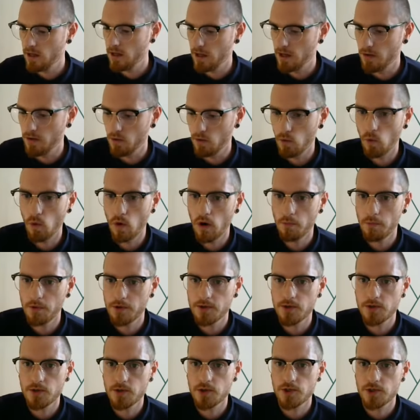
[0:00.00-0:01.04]
And all I'm
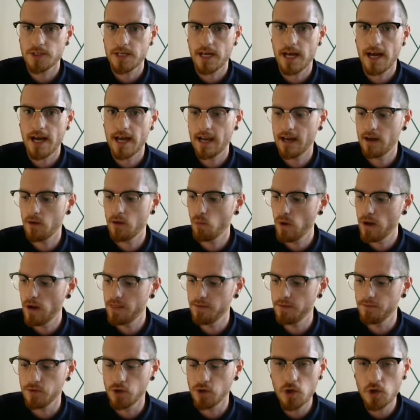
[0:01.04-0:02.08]
going to do is just highlight
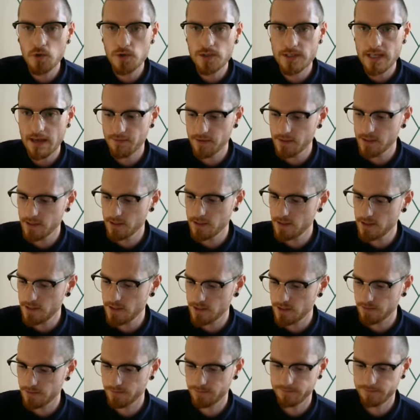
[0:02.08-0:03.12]
where they've used
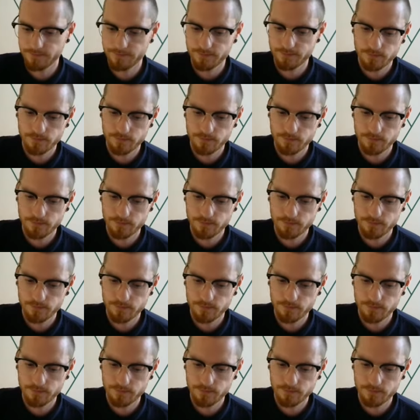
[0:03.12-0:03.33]
evidence.